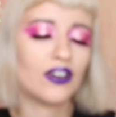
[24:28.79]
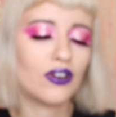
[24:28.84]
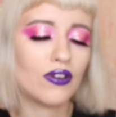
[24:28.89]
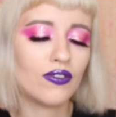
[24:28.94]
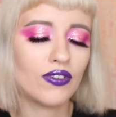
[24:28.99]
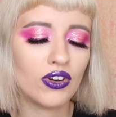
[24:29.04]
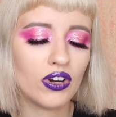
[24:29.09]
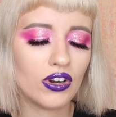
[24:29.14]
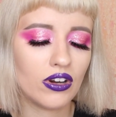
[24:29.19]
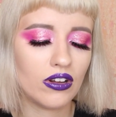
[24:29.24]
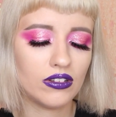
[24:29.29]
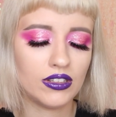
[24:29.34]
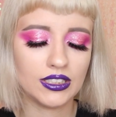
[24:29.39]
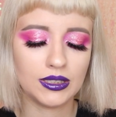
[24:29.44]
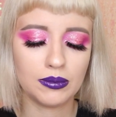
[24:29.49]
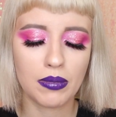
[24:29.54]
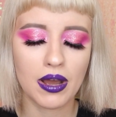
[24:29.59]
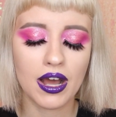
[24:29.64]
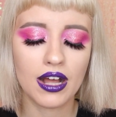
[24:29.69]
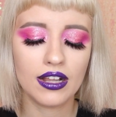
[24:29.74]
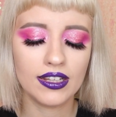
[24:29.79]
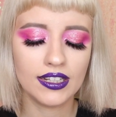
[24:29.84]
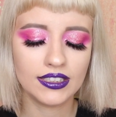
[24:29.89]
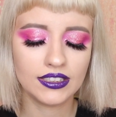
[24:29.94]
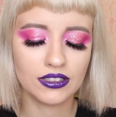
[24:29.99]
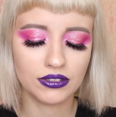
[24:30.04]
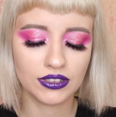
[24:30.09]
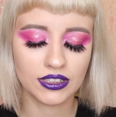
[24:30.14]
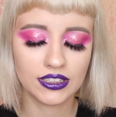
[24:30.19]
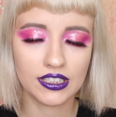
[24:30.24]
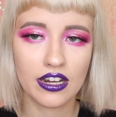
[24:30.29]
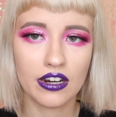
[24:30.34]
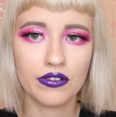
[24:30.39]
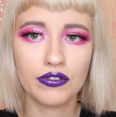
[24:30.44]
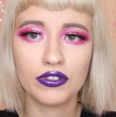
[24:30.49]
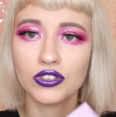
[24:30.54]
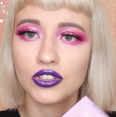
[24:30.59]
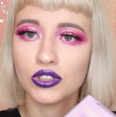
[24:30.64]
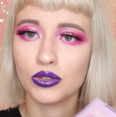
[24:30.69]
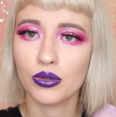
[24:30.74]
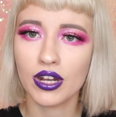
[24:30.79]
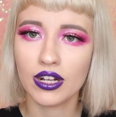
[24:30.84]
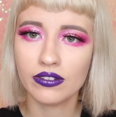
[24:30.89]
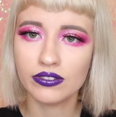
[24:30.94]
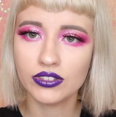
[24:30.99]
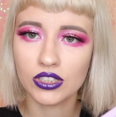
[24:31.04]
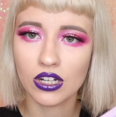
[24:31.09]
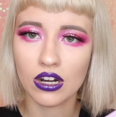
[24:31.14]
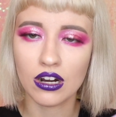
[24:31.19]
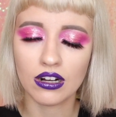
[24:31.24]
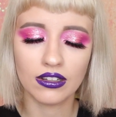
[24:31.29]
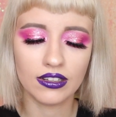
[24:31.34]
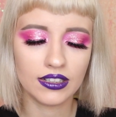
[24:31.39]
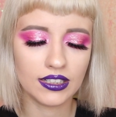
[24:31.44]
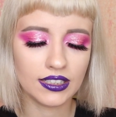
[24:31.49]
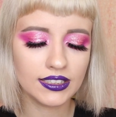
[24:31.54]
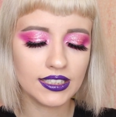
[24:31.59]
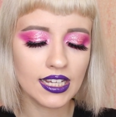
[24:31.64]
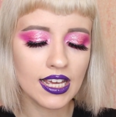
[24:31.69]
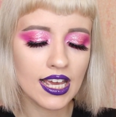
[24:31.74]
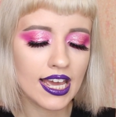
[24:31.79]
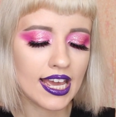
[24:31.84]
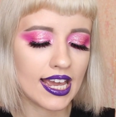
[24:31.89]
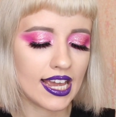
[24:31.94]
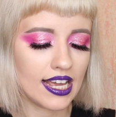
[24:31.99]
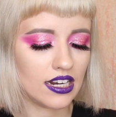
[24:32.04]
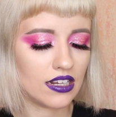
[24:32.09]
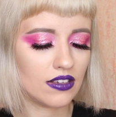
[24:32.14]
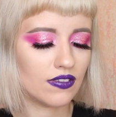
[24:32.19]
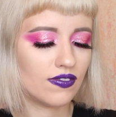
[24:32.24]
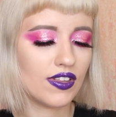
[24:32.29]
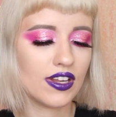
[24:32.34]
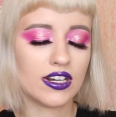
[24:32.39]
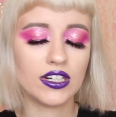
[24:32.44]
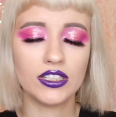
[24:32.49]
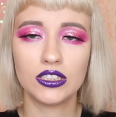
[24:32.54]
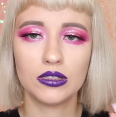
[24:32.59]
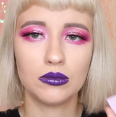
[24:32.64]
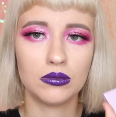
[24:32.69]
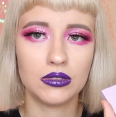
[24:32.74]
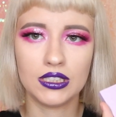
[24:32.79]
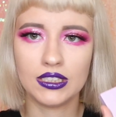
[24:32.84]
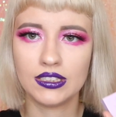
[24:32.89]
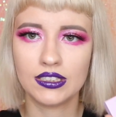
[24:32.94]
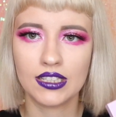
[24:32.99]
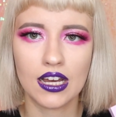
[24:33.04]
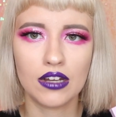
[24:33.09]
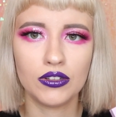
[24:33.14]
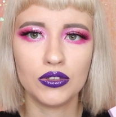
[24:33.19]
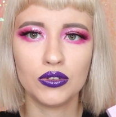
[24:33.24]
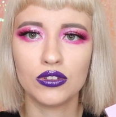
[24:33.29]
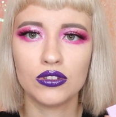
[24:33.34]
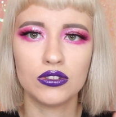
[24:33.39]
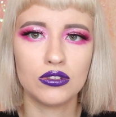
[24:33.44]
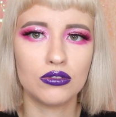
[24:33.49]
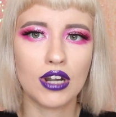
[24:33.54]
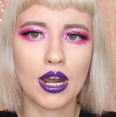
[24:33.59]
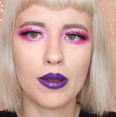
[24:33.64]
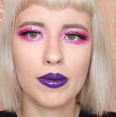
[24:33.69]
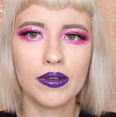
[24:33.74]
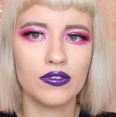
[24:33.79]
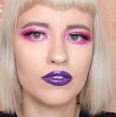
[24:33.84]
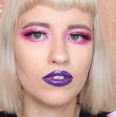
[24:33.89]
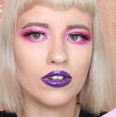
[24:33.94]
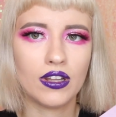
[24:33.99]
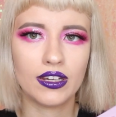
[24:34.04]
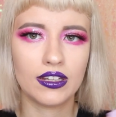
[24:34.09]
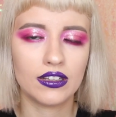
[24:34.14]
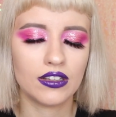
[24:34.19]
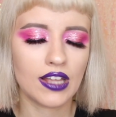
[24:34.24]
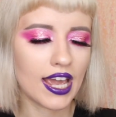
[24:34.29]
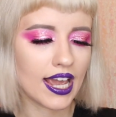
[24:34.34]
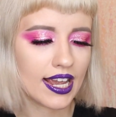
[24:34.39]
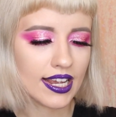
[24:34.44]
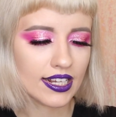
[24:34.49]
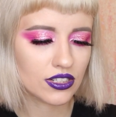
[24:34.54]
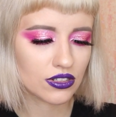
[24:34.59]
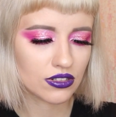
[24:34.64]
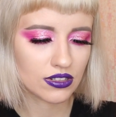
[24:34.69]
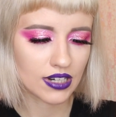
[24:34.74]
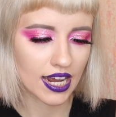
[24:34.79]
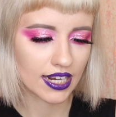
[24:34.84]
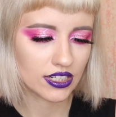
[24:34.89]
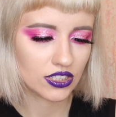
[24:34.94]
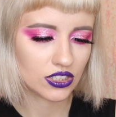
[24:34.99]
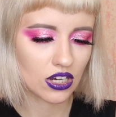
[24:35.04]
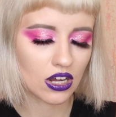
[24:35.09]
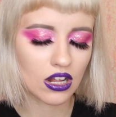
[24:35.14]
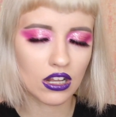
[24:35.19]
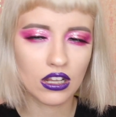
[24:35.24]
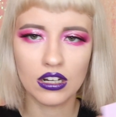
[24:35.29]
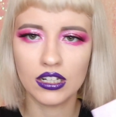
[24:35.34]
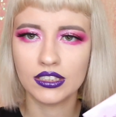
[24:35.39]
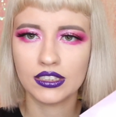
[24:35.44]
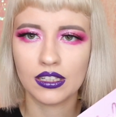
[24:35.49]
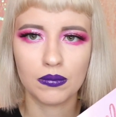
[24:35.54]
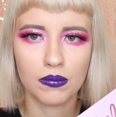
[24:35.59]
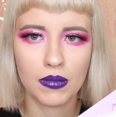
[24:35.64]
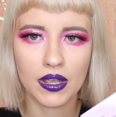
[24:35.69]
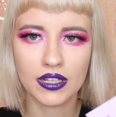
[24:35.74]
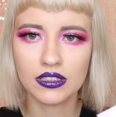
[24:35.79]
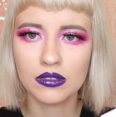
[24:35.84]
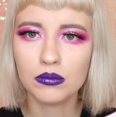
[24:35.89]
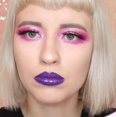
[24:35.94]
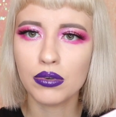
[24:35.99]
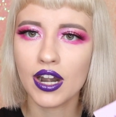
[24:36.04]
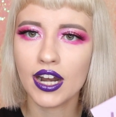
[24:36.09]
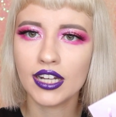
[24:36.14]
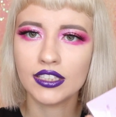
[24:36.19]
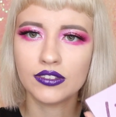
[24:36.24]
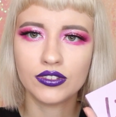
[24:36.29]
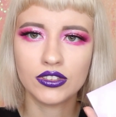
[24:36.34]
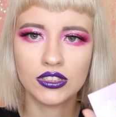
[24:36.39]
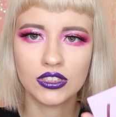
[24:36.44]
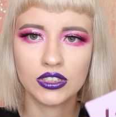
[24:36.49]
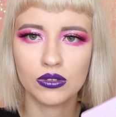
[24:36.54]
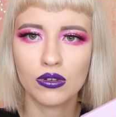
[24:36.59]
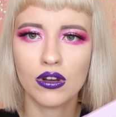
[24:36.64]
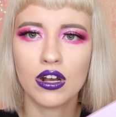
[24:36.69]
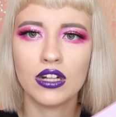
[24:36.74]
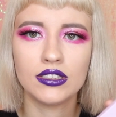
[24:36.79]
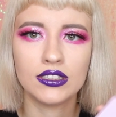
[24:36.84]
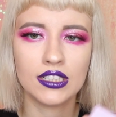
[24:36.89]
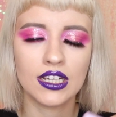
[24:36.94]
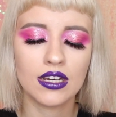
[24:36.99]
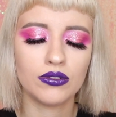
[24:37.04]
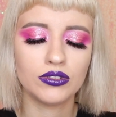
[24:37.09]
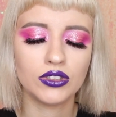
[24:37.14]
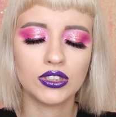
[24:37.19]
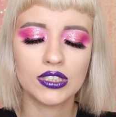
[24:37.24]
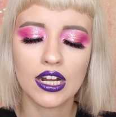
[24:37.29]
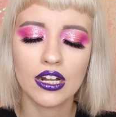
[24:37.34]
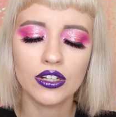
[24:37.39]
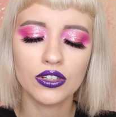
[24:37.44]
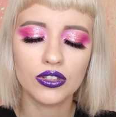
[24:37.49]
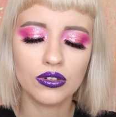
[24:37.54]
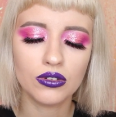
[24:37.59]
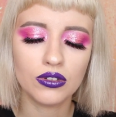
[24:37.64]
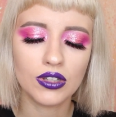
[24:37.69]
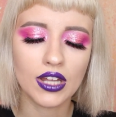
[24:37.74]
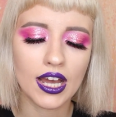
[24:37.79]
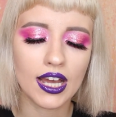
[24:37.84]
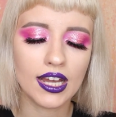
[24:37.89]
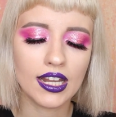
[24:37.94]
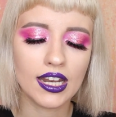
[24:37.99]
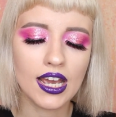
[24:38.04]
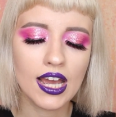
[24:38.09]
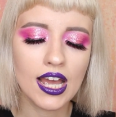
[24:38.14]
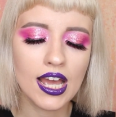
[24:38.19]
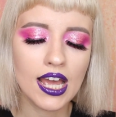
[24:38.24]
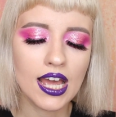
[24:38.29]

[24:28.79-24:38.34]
and overall these palettes retail for $12, and if there's some discount you can grab it for like $8 or $9. Amazing price for this quality. I would tell you that